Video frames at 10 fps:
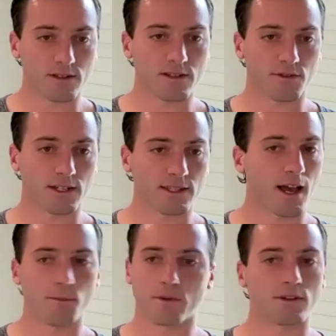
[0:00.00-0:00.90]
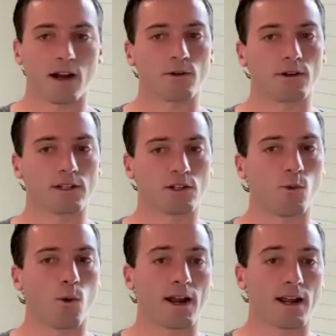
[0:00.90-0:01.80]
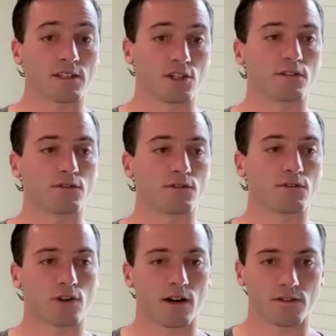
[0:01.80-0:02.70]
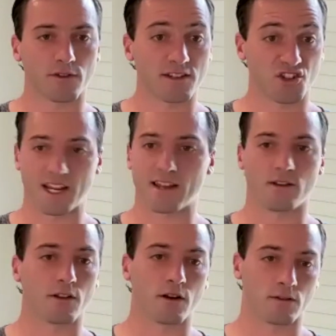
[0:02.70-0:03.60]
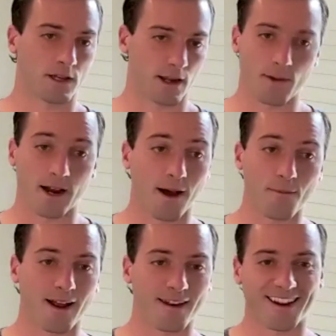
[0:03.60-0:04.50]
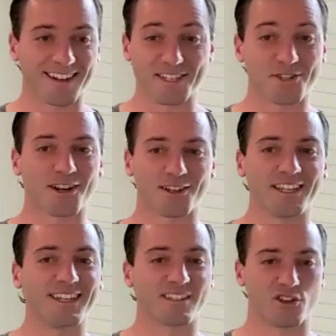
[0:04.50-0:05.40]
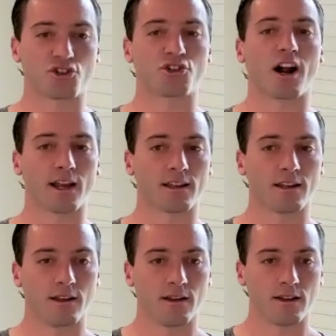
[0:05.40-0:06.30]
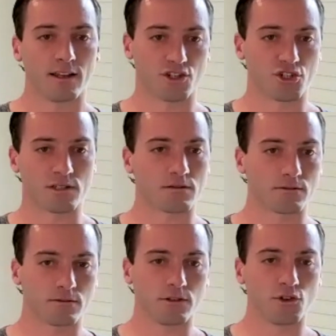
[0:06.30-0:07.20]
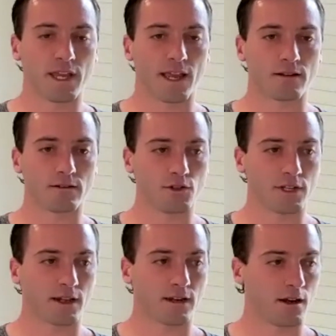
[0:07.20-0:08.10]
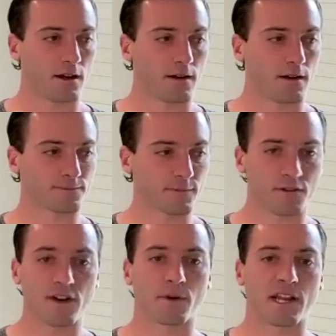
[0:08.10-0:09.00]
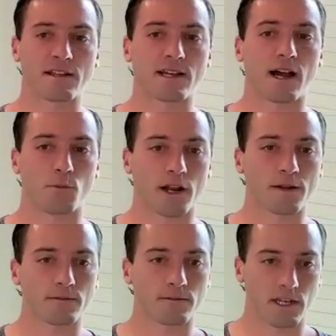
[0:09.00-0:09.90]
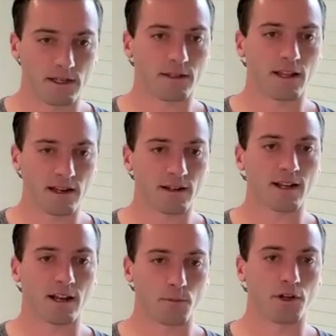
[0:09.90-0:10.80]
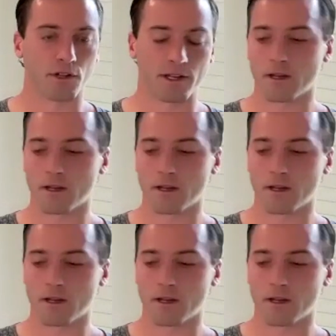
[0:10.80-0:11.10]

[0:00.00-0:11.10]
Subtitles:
stuff like that, but they're not really quite as good at traveling fans. They're getting there though. Like I'm not going to discredit the league because they're trying. It's just you can't fabricate time, right? They need to kind of build it.